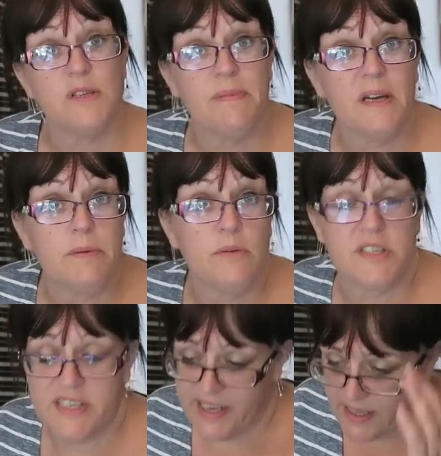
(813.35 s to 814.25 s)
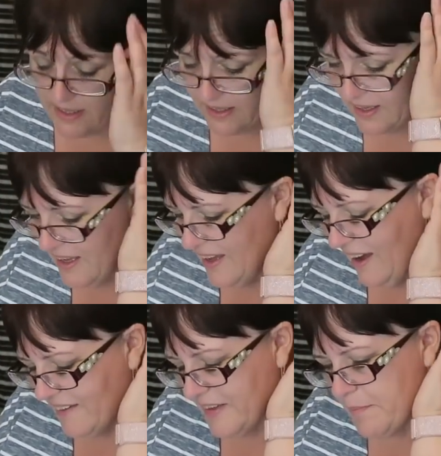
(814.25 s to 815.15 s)
it was a bigger boot today.
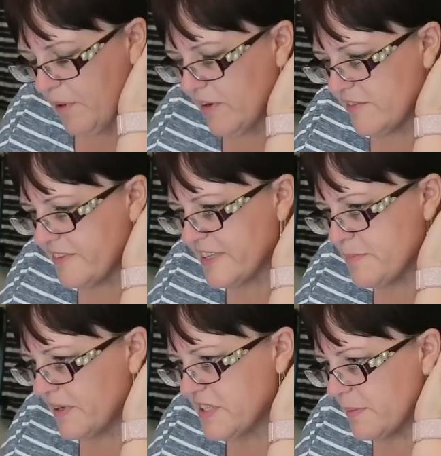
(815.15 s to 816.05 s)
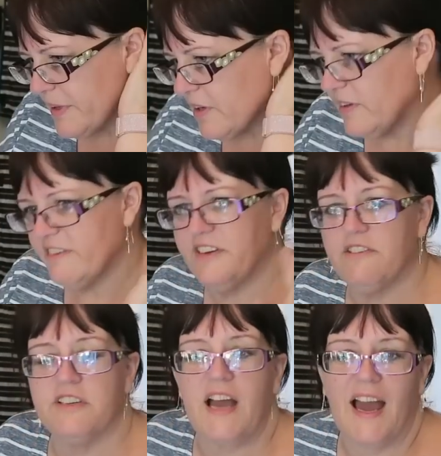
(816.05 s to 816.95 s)
I think part of the thing is by the time I got there, I'd
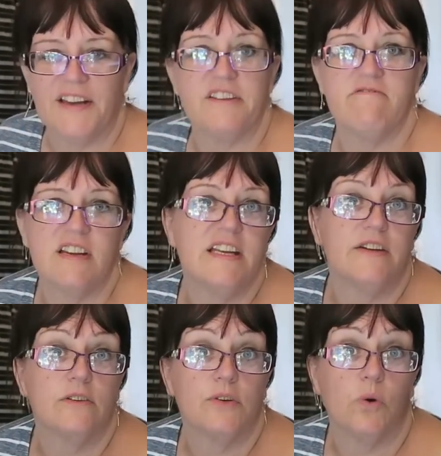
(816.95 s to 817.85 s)
already had a really good